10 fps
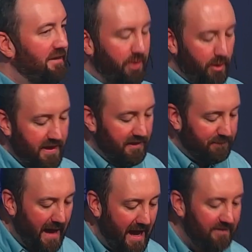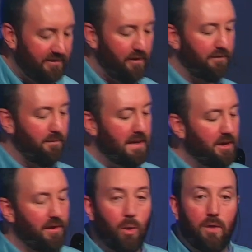And so in this Passover
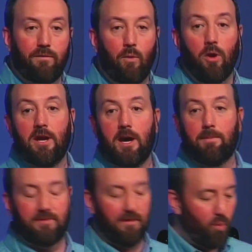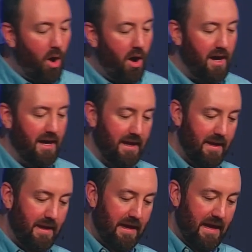meal, there were 4 cups of wine.
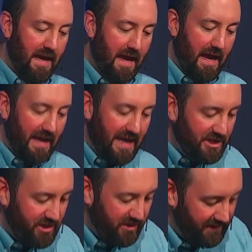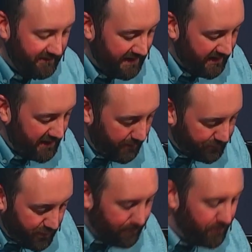And each of these
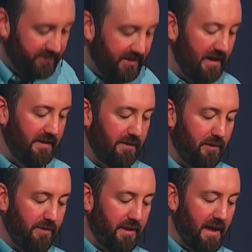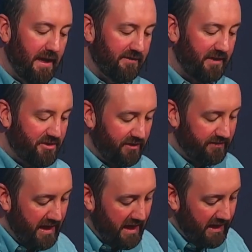cups represented different things, such
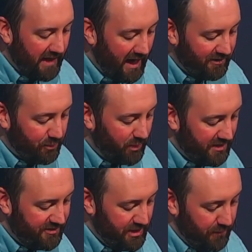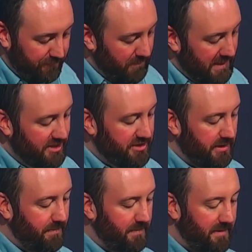as God's rescue from
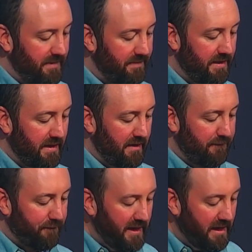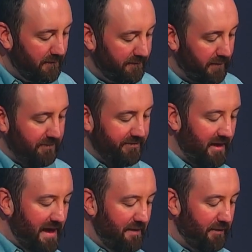Egypt, freedom from
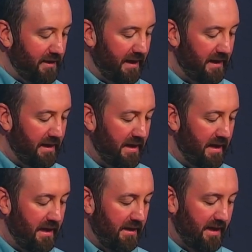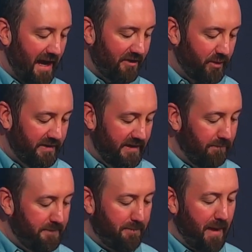slavery, God's
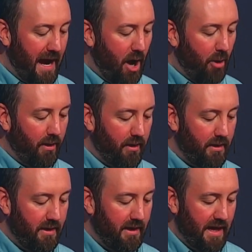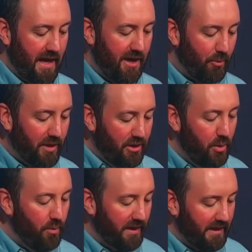redemptive power, and a renewed